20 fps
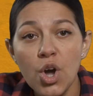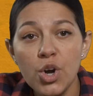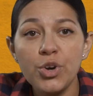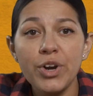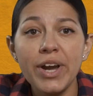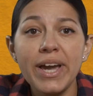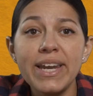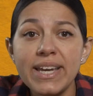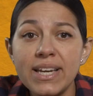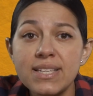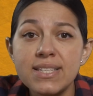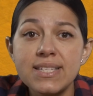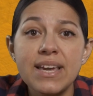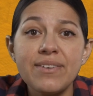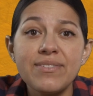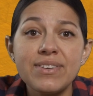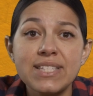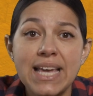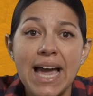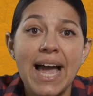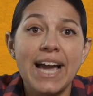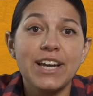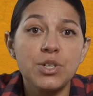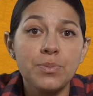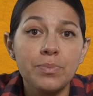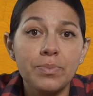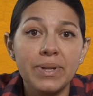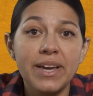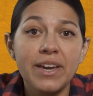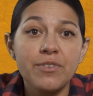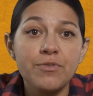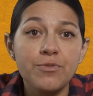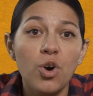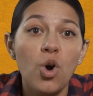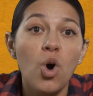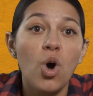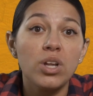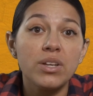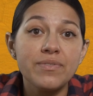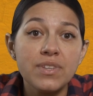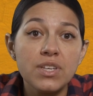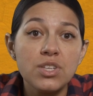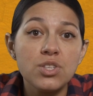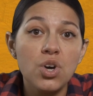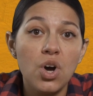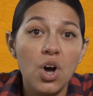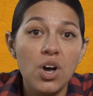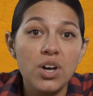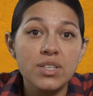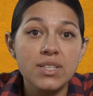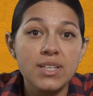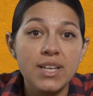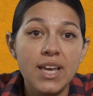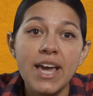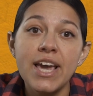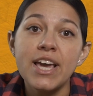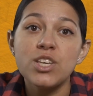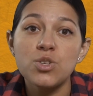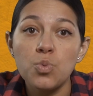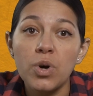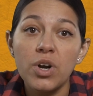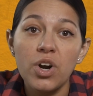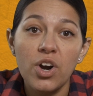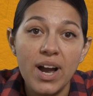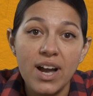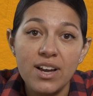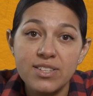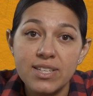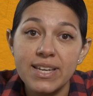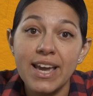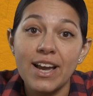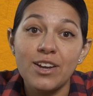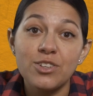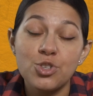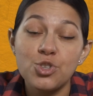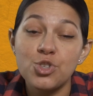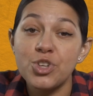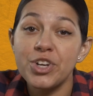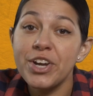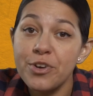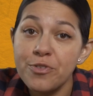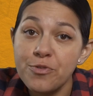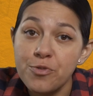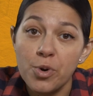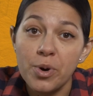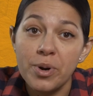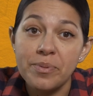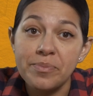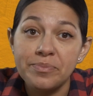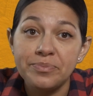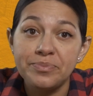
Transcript: Creating a savings action plan for all of these costs is what our housing counselors are here for.